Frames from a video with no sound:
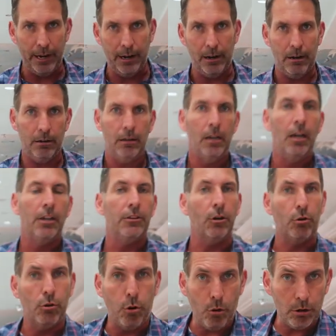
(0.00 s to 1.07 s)
hair,
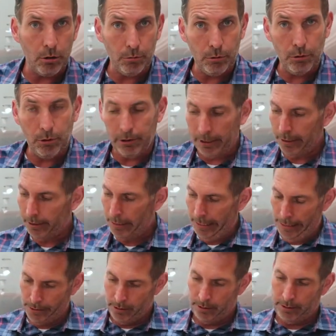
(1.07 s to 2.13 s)
the corduroy,
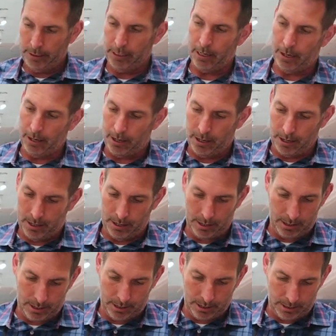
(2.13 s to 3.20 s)
the uh,
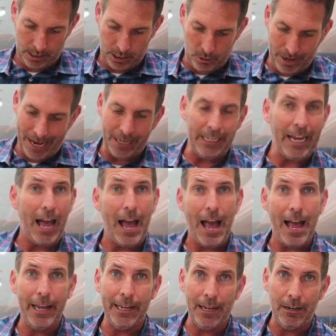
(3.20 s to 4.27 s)
uh, you know any
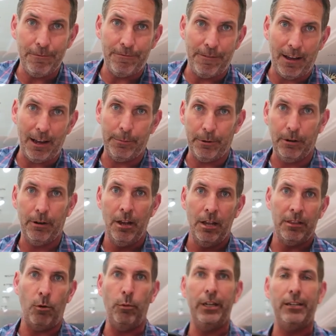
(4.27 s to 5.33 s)
high-end fiber
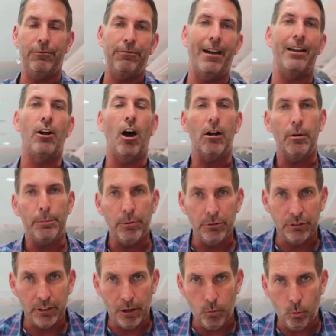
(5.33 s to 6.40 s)
that we can find
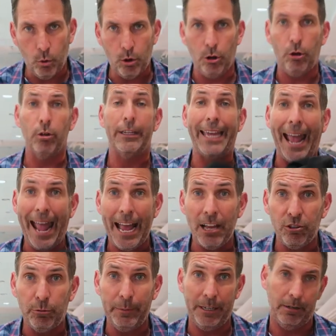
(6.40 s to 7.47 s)
100% wool
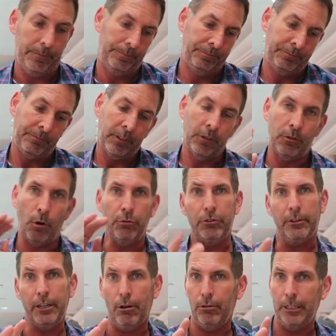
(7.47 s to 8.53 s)
cashmere
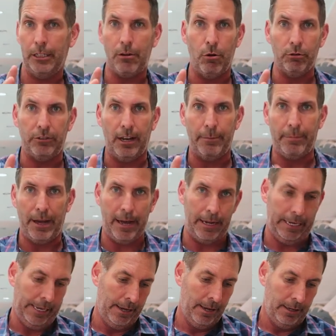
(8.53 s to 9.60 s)
those are the only coats I
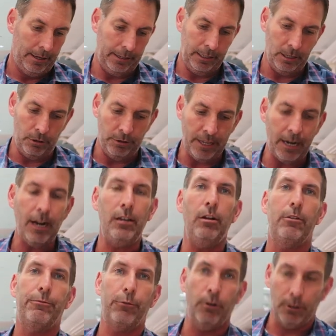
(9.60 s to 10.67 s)
buy you know then I
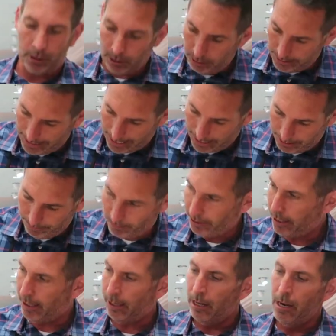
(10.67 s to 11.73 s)
look for a good name
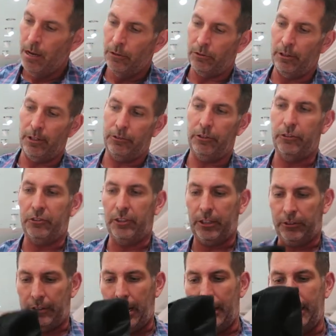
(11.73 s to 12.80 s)
within it so this is
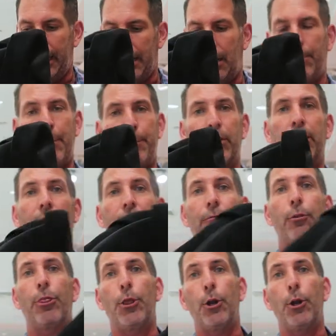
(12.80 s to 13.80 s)
6.98 I'm gonna put it on for